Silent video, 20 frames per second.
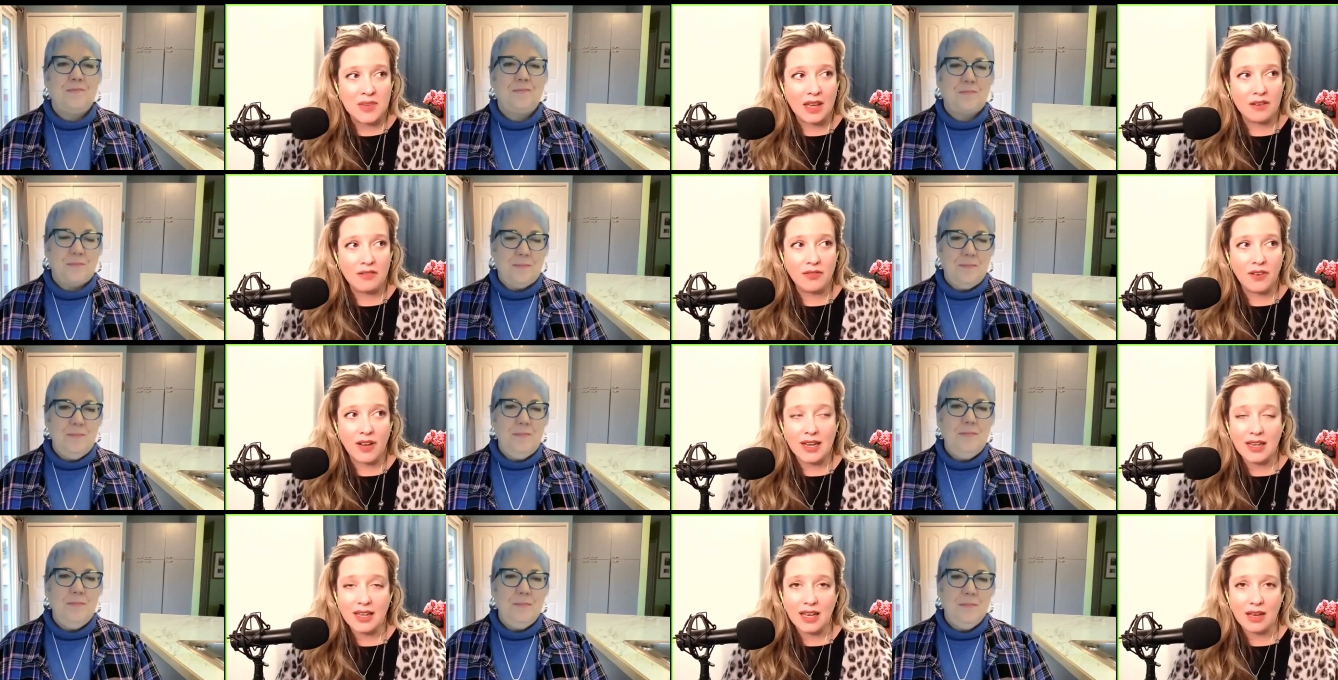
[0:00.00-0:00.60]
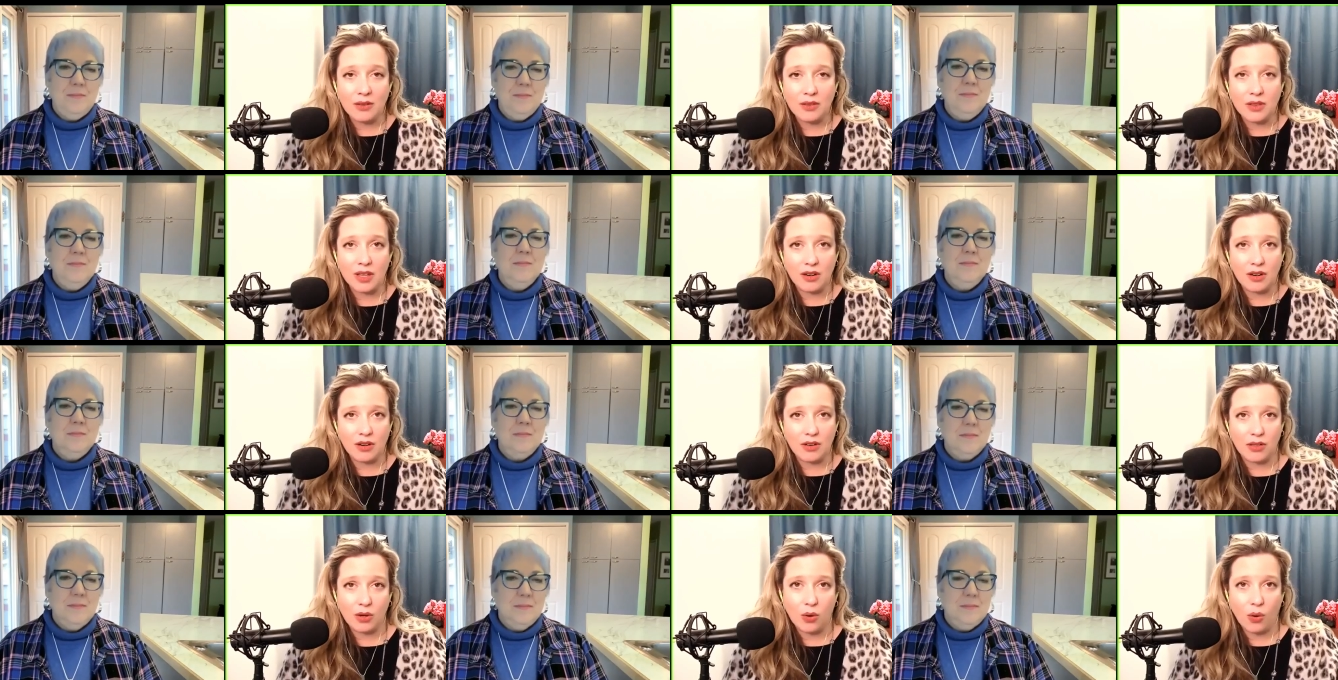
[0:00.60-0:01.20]
Speaker 1: And finding out that
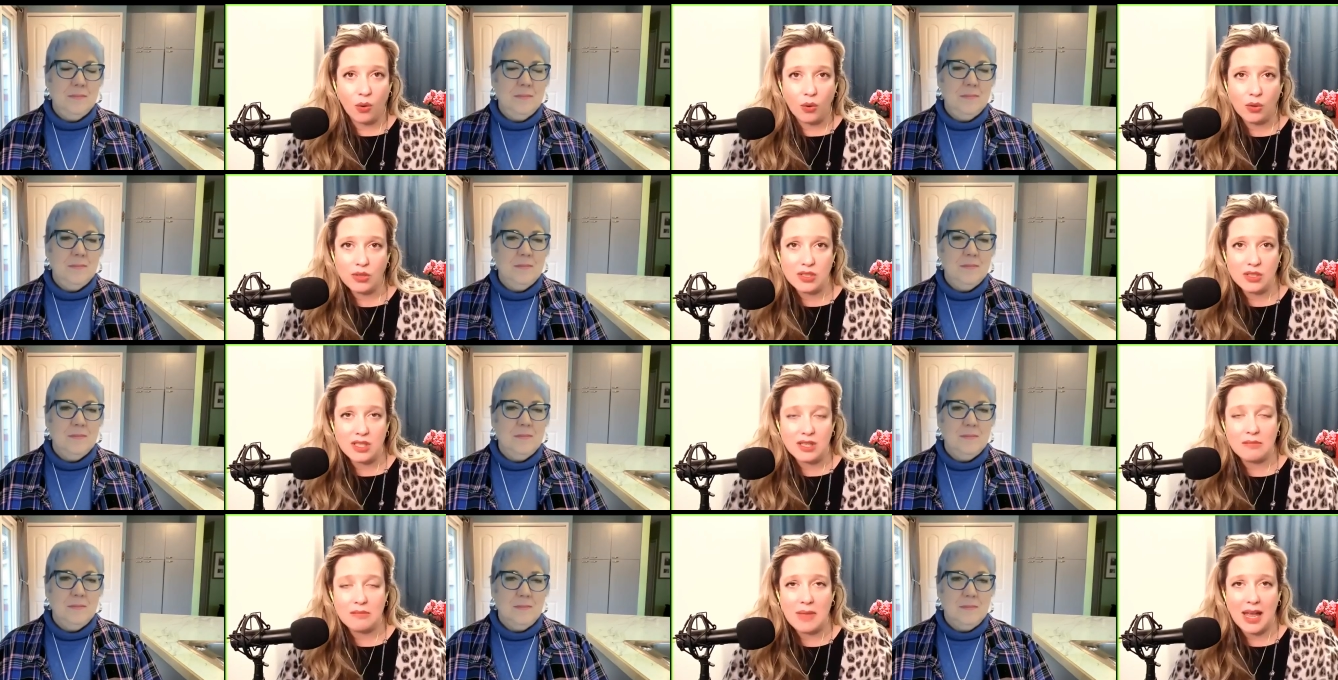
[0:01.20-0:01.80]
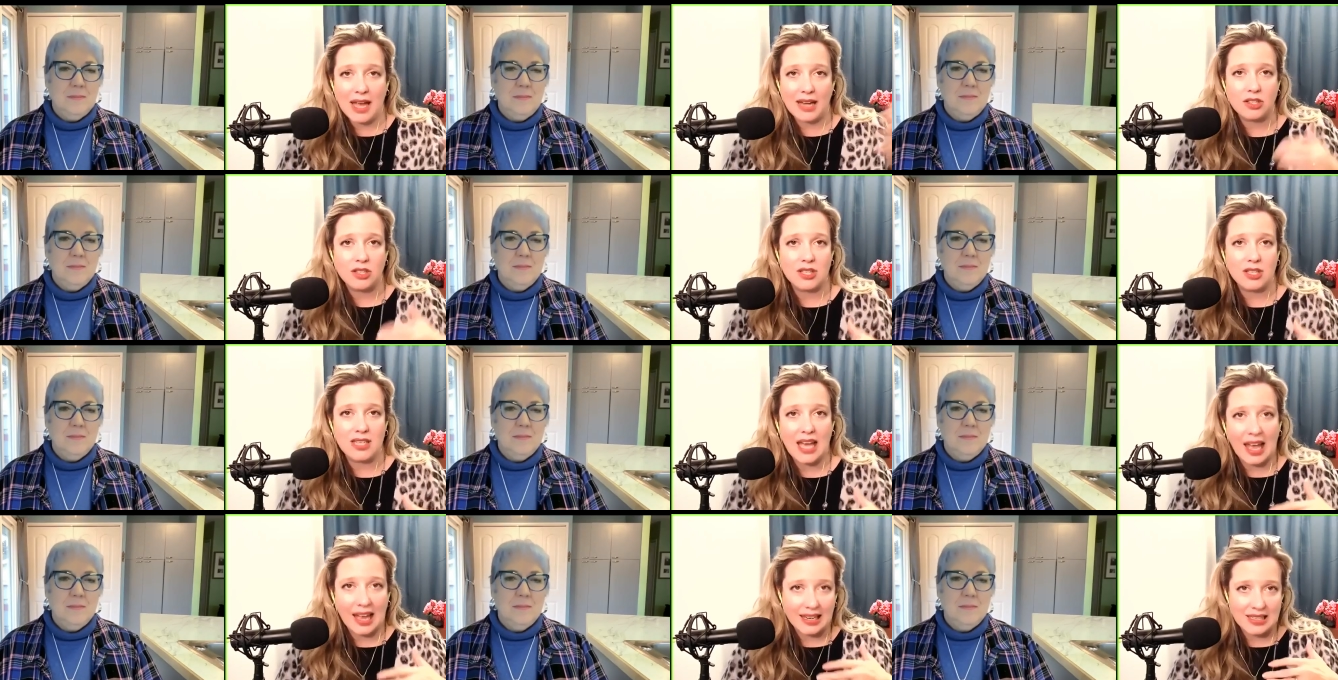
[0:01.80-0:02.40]
the goals didn't match the
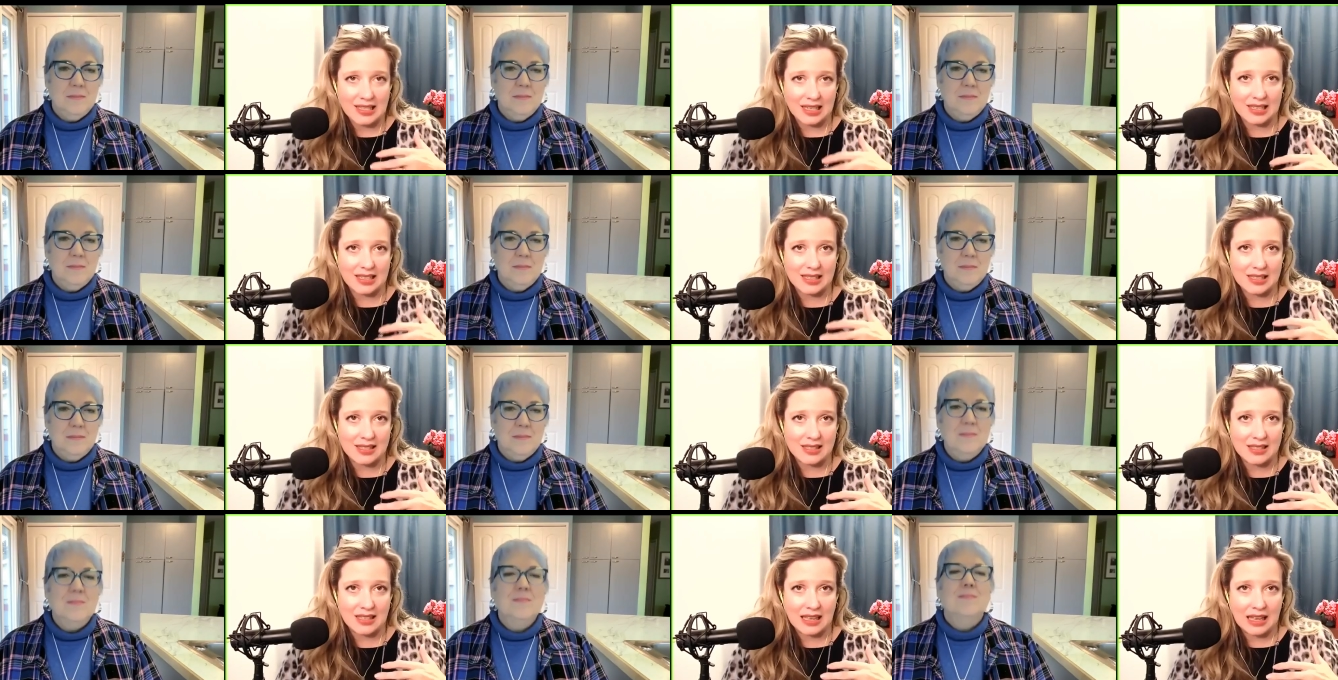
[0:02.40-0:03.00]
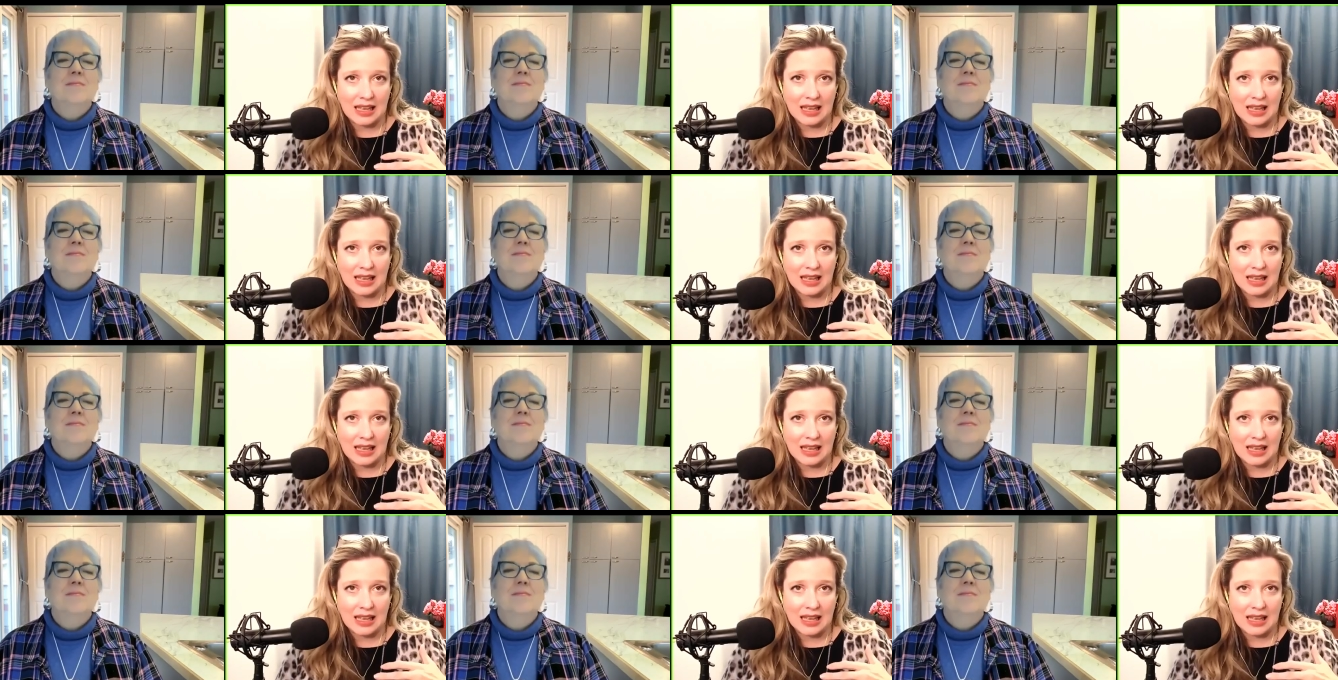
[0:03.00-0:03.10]
tactics.